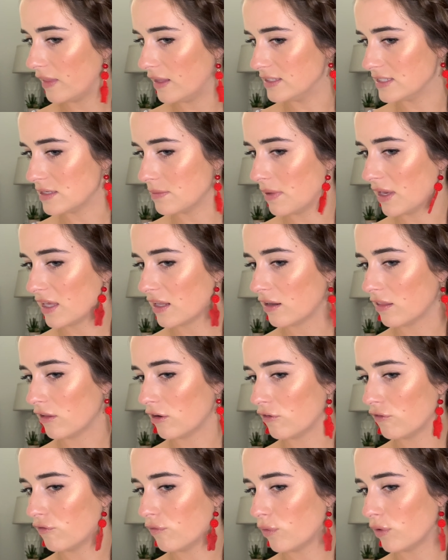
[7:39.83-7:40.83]
then to make it a
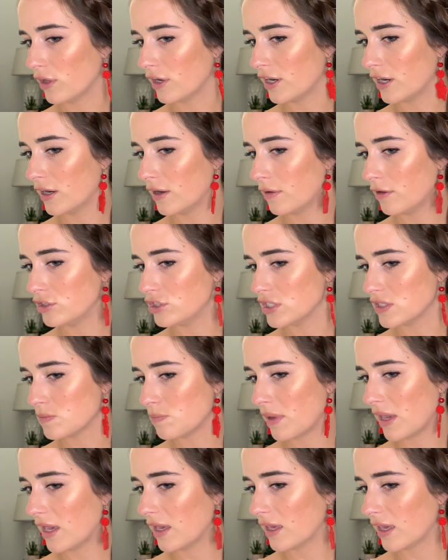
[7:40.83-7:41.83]
little fuller, just
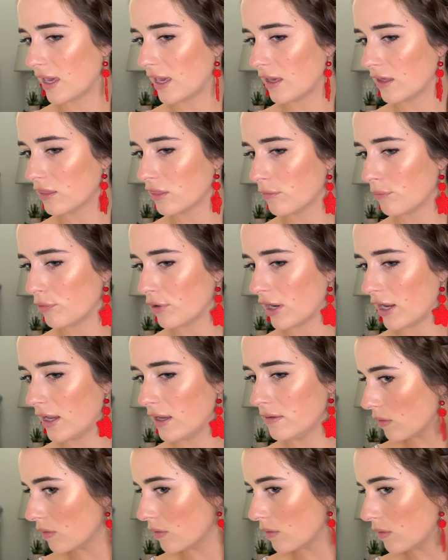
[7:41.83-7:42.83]
pancake the braid.